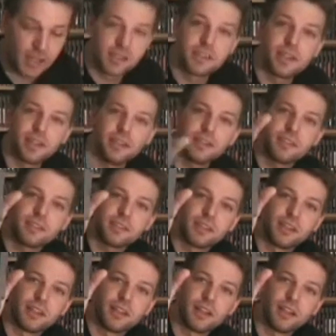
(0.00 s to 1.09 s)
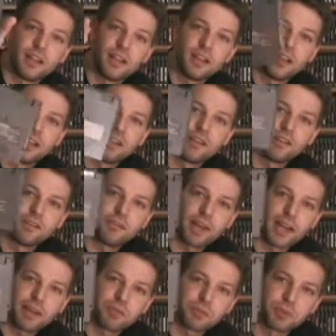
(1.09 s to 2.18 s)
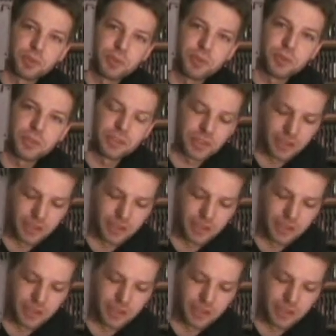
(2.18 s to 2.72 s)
Tennis, 5 Screws,